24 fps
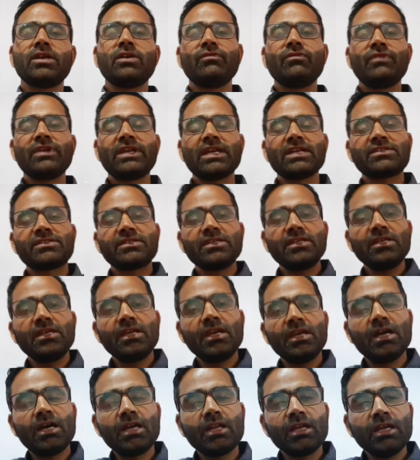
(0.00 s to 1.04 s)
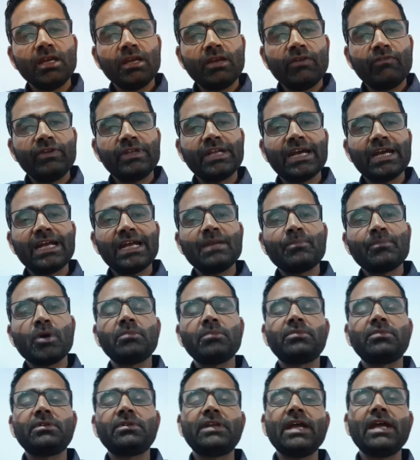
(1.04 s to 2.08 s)
We can see here with the help
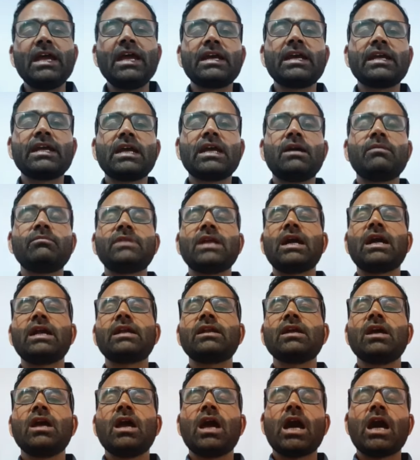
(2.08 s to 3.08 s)
of diagram that